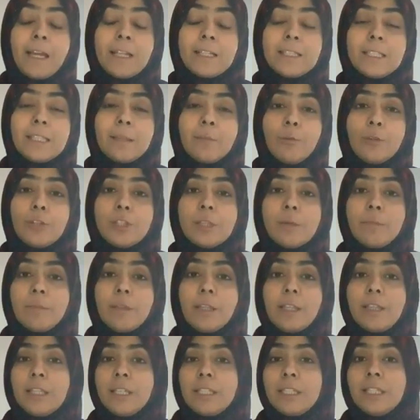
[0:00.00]
against the Muslim,
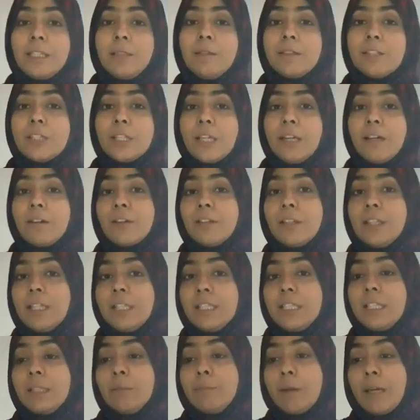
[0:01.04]
that they did sihr,
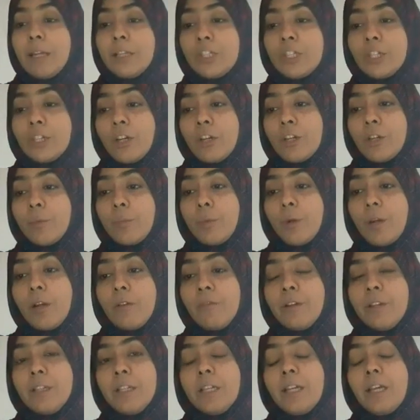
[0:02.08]
they did magic on our
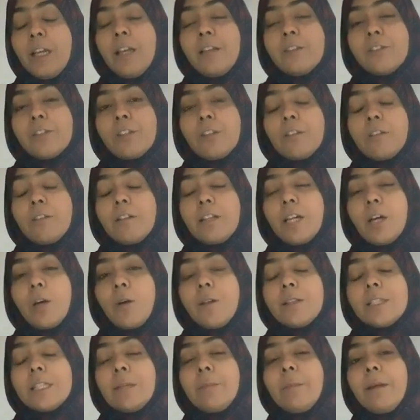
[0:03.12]
Prophet sallallahu
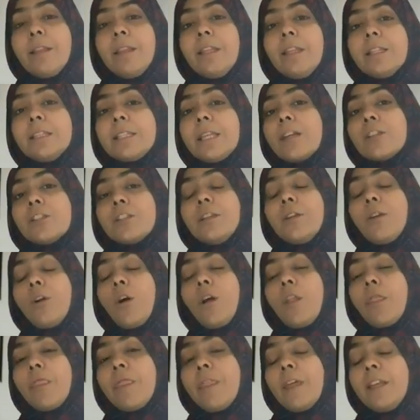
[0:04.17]
alaihi wasallam. And this is actually
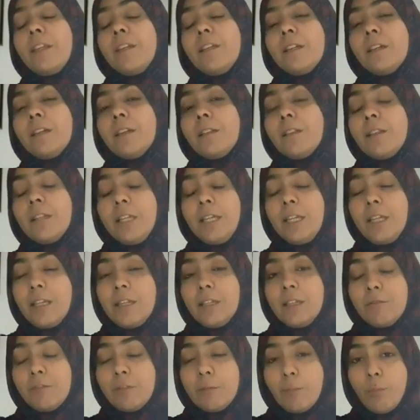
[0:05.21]
authentically
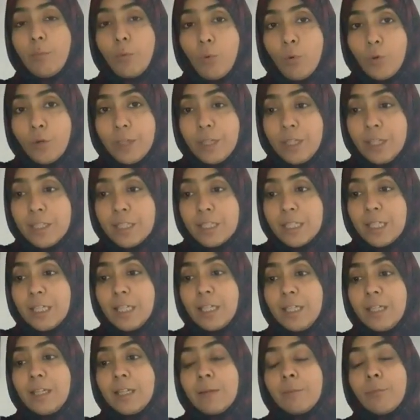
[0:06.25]
reported
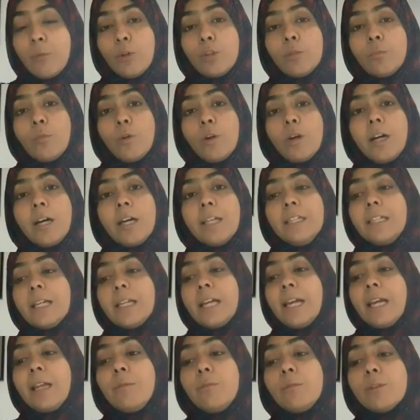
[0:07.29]
in both Bukhari
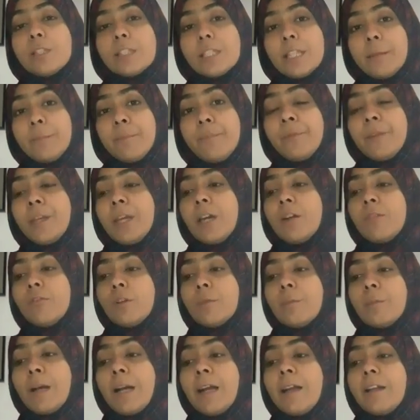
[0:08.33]
and Muslim
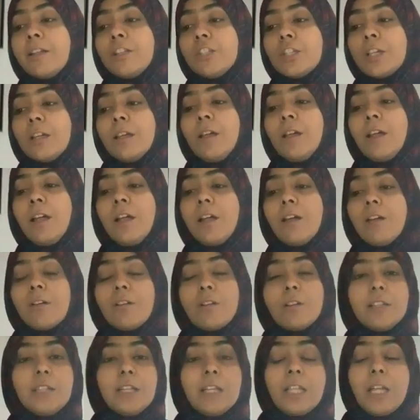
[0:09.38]
from Aisha
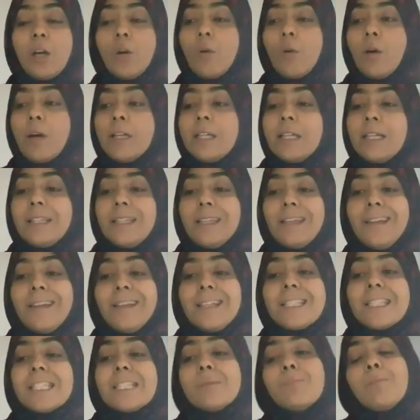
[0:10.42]
radiallahu anha, that a
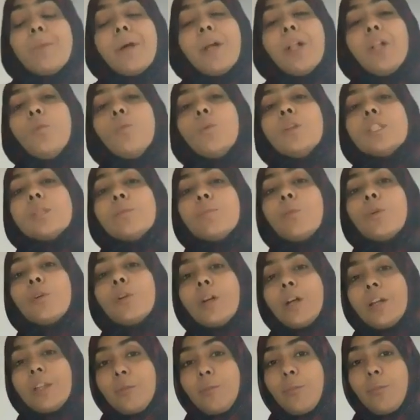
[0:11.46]
spell was put
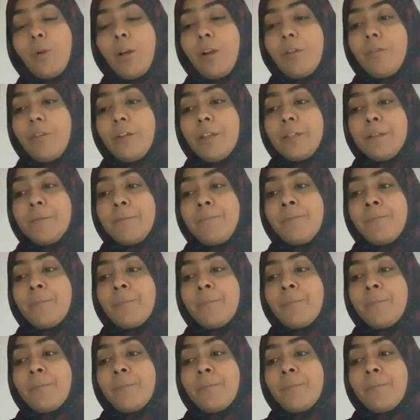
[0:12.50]
on the Prophet